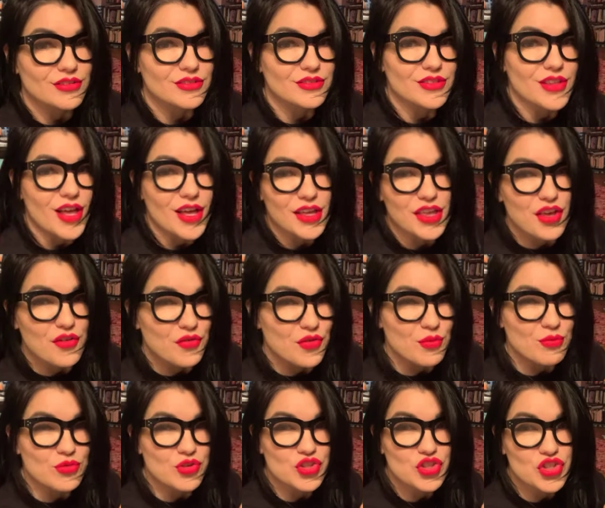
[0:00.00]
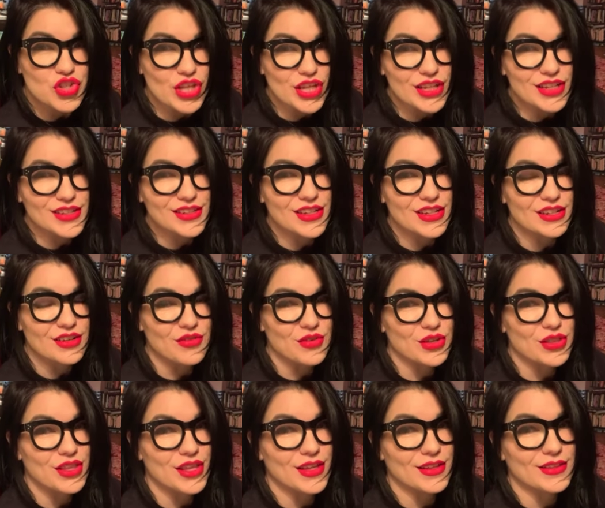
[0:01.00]
not give them shit and
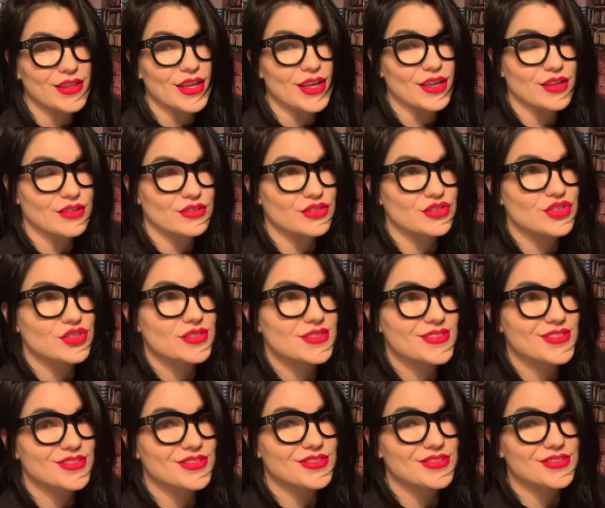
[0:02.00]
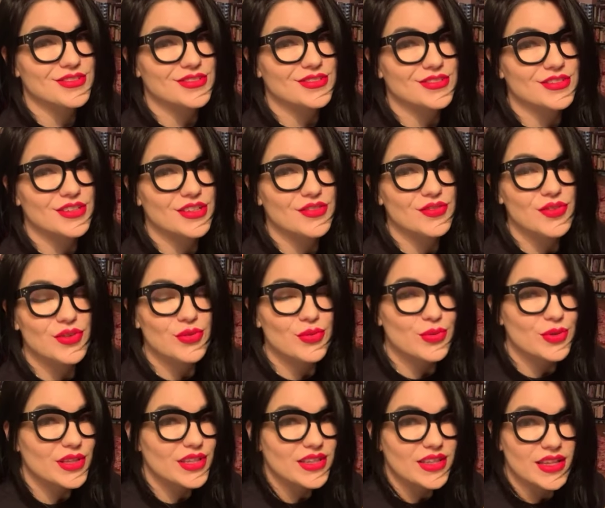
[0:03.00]
everything. Like just, if you
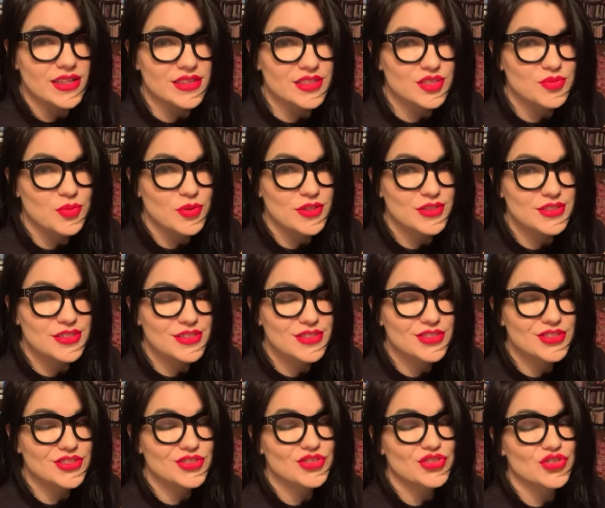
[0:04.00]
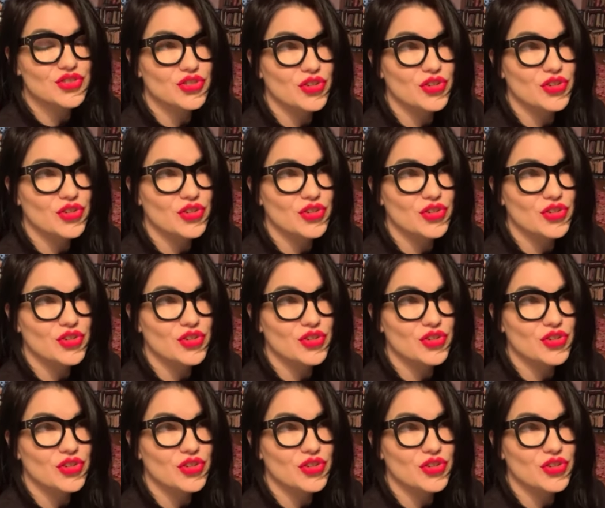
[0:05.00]
really like this person, just